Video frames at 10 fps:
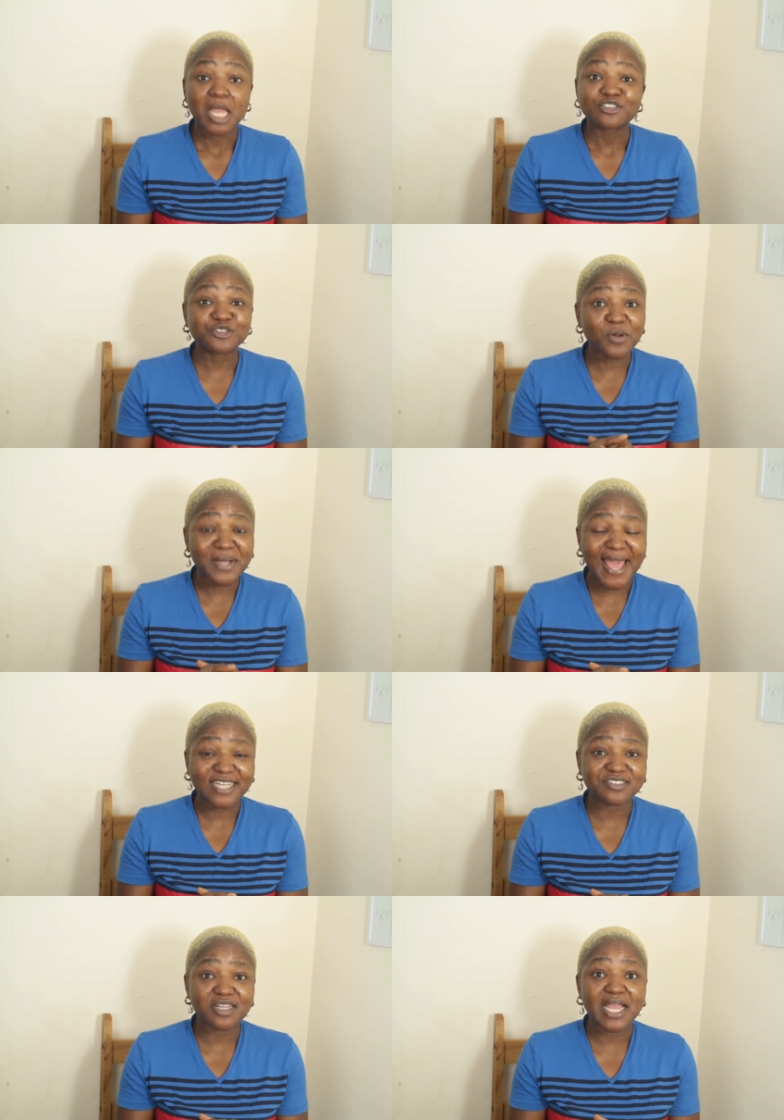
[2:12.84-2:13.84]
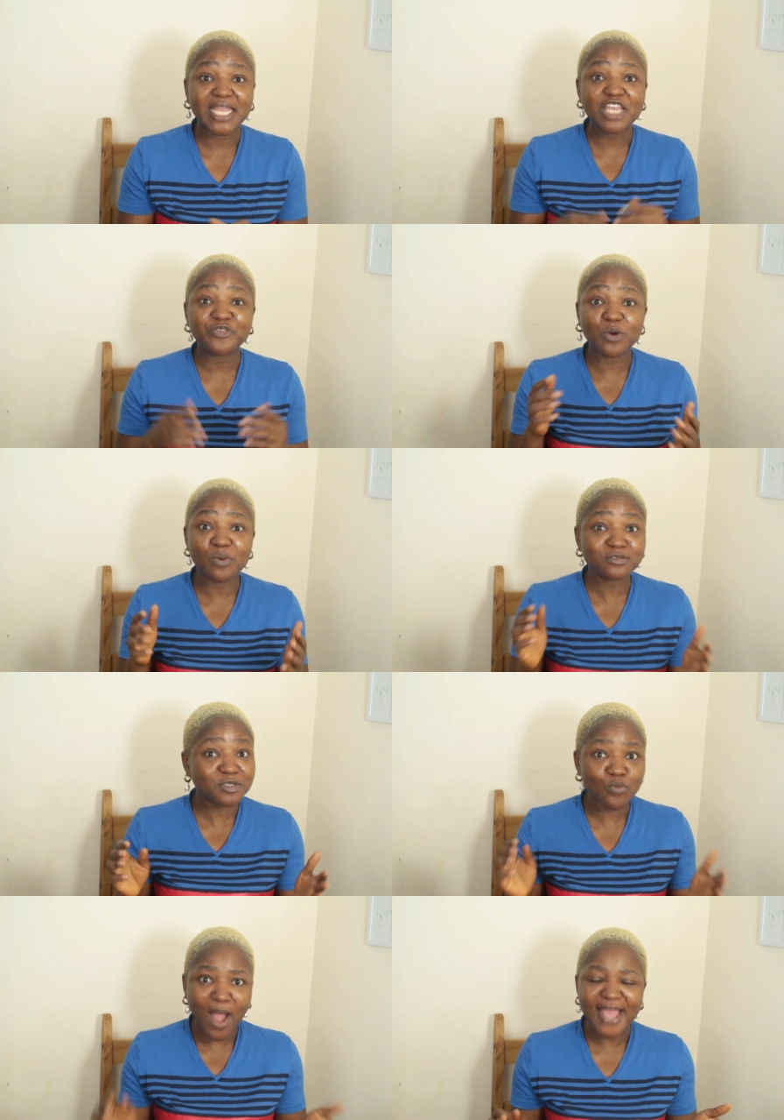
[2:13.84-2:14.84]
So guys, if you're
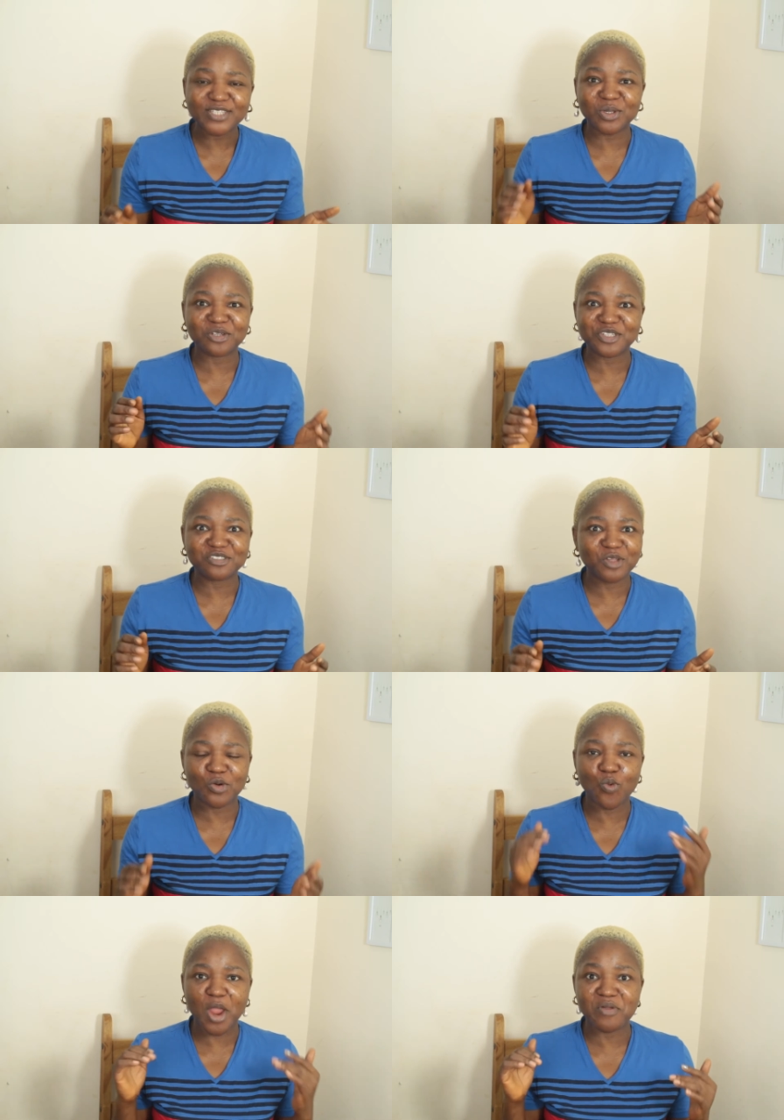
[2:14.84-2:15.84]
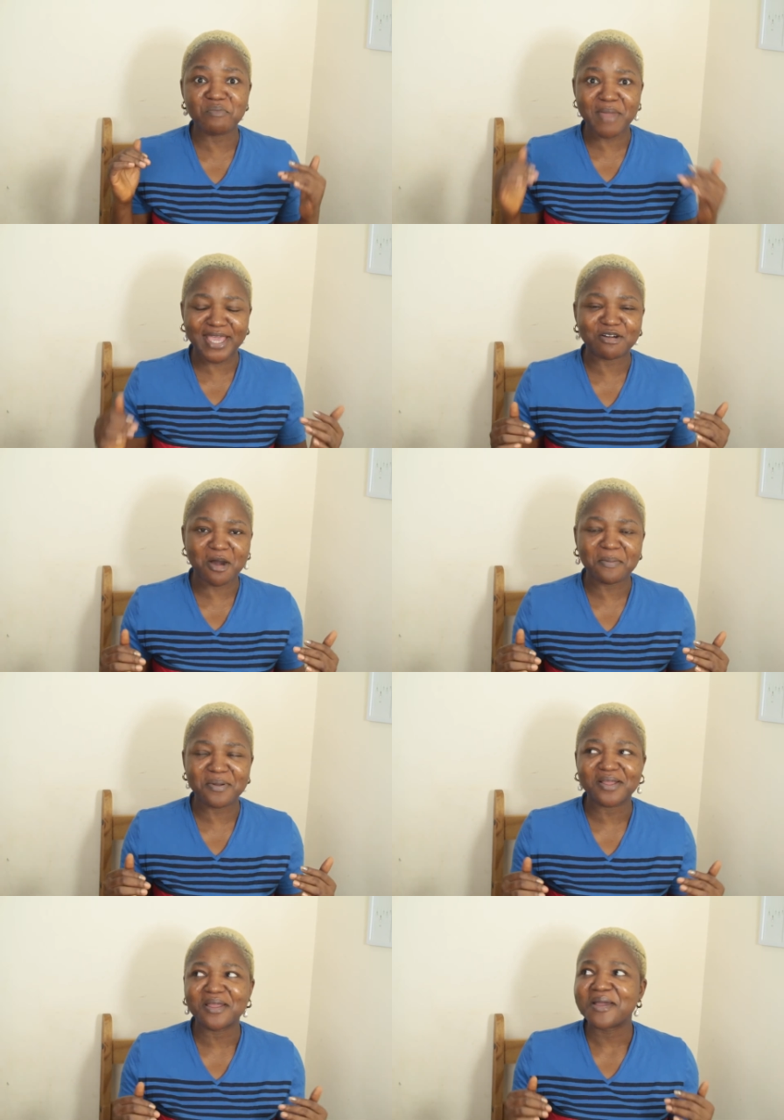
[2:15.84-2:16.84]
wondering why Toyosi is not wearing
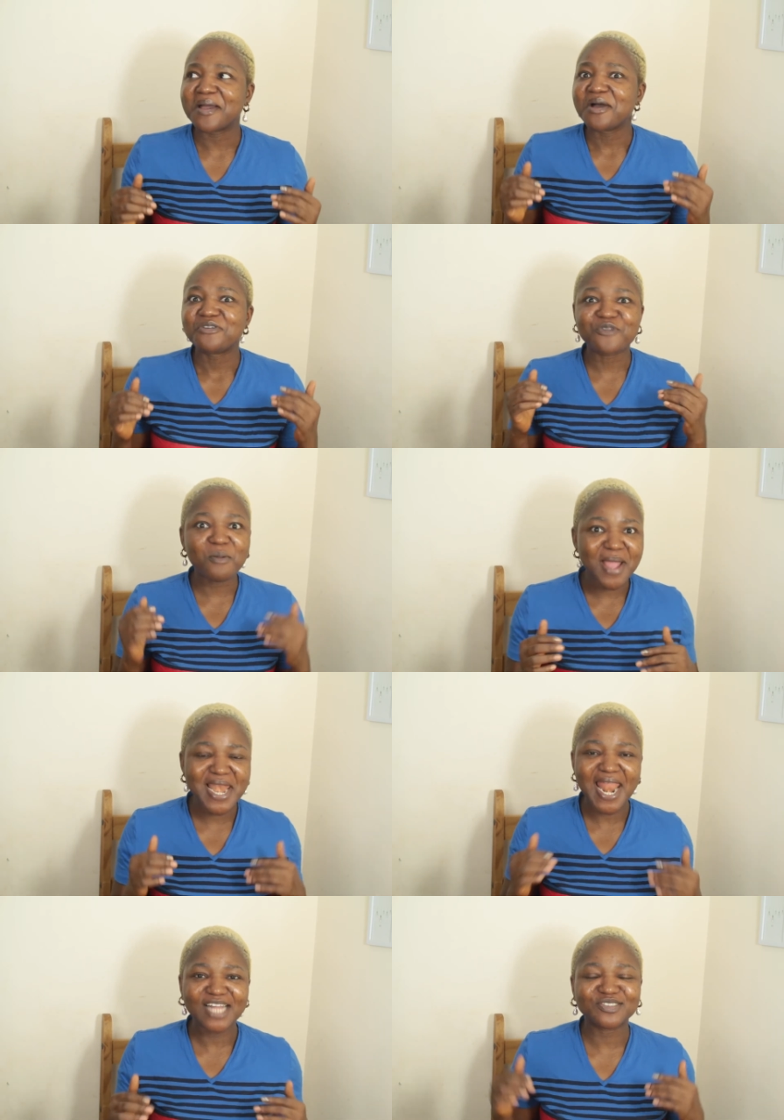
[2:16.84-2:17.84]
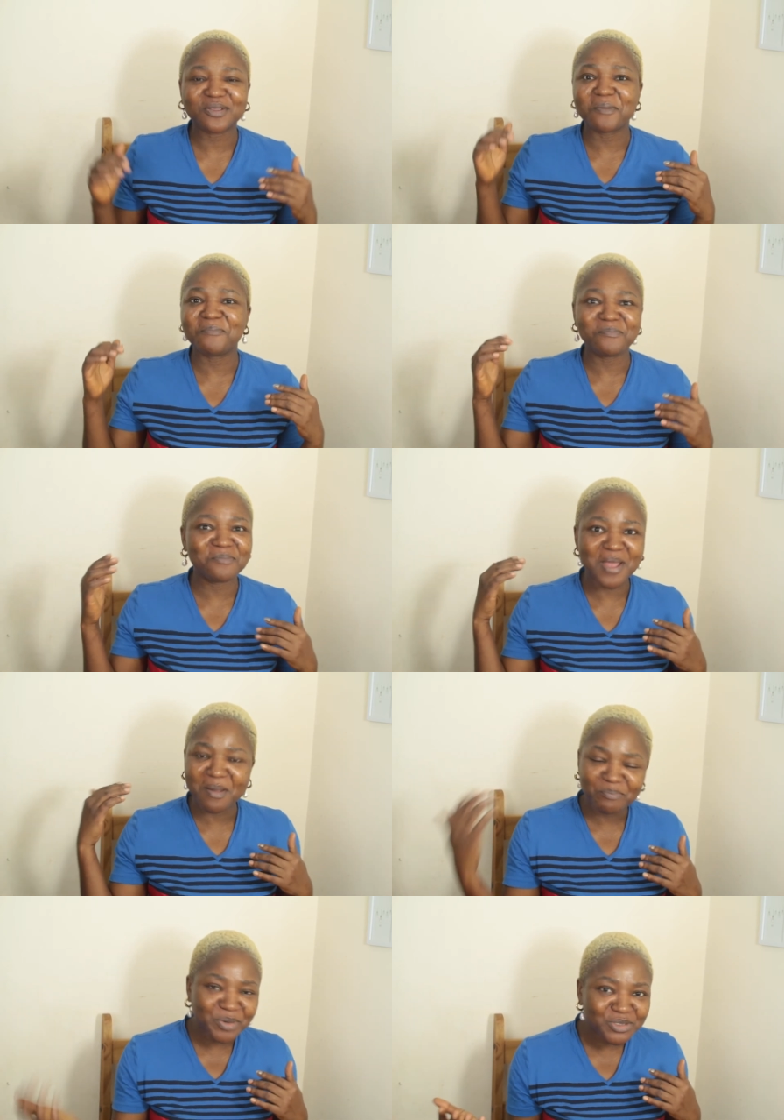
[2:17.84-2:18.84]
makeup, from my last
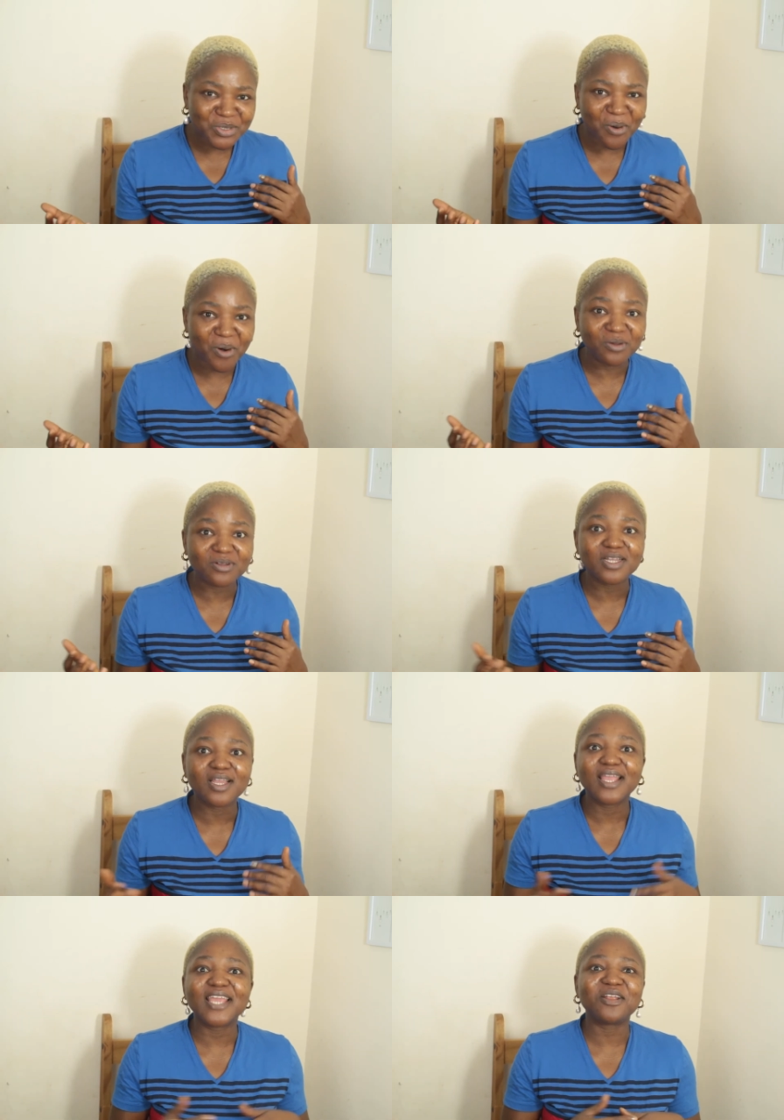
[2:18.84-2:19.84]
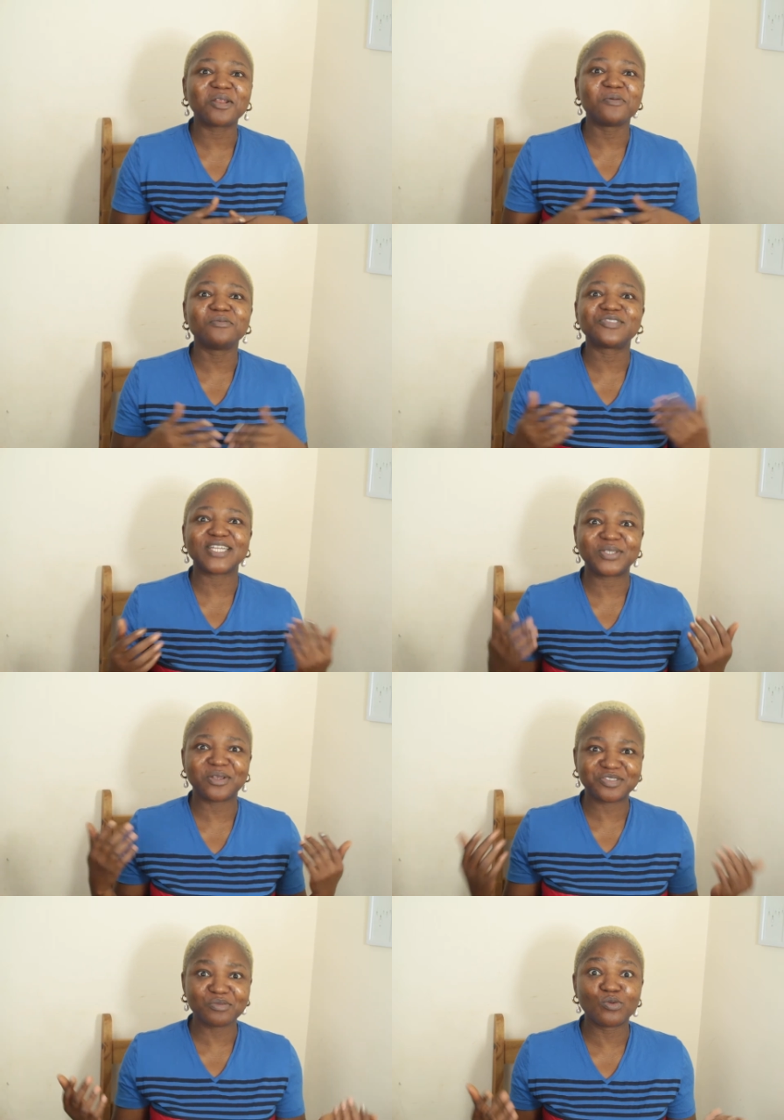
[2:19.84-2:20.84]
beauty haul, a lot of people said,
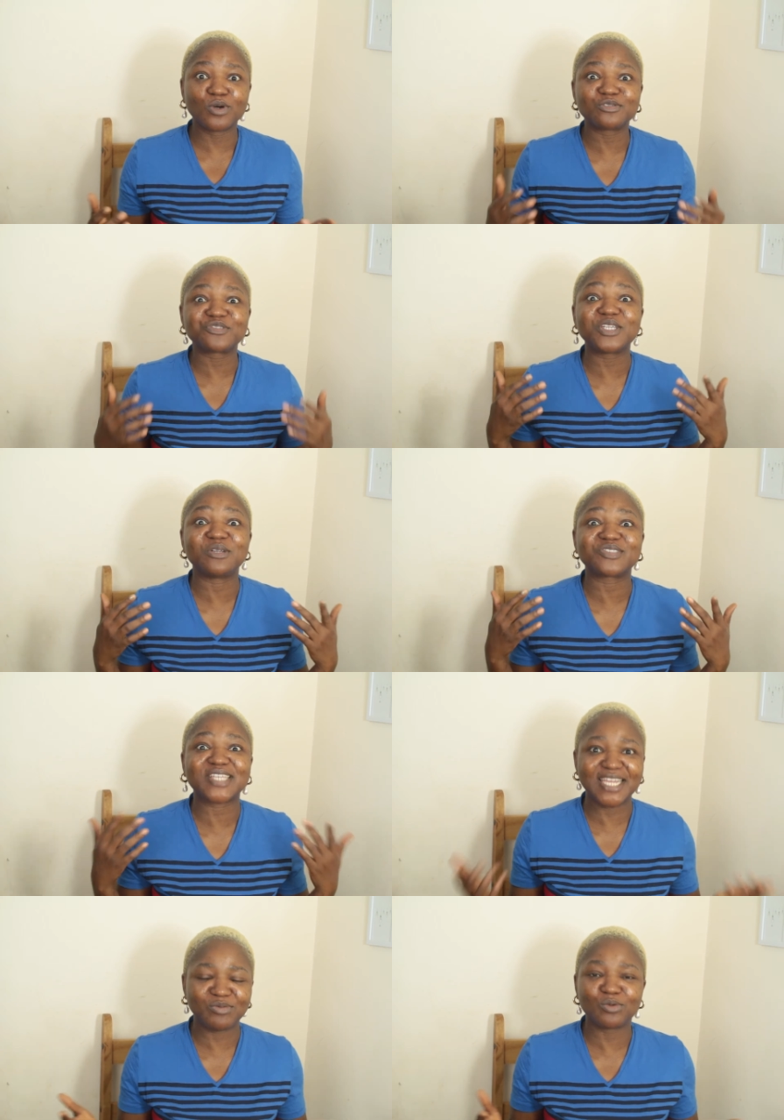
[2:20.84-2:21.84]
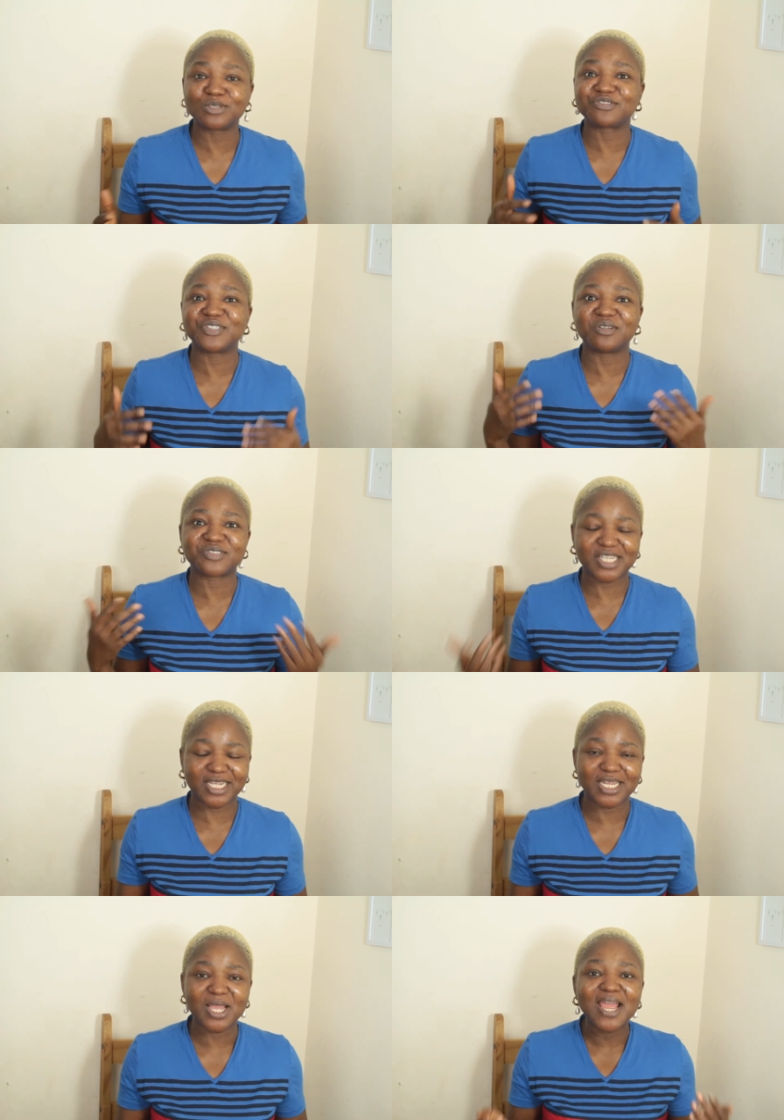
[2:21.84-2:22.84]
Toyosi, we want to see your skin, we want to see your
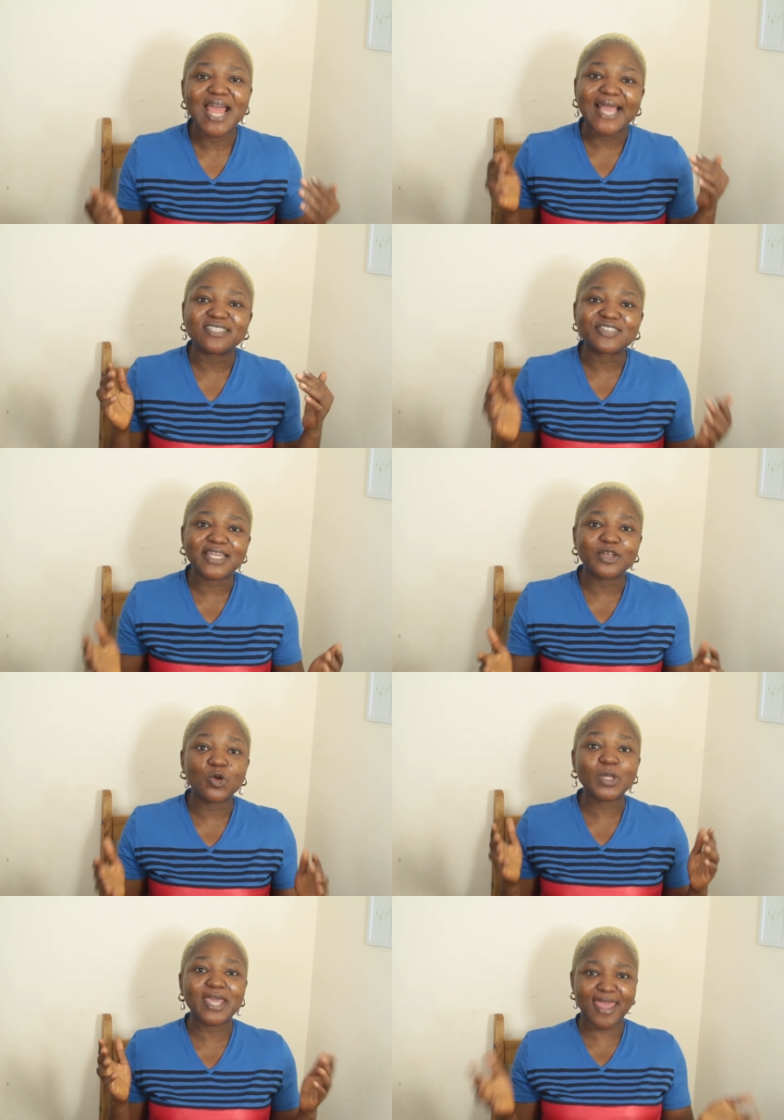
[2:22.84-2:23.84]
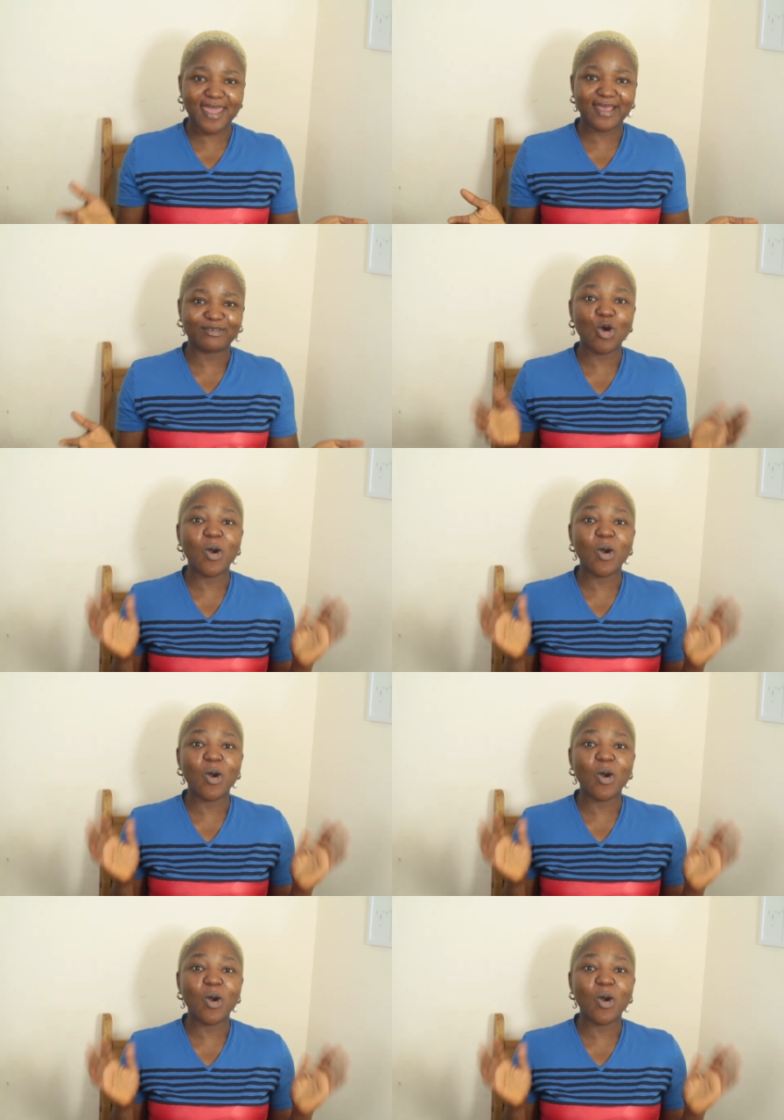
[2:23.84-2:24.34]
skin. I decided, okay,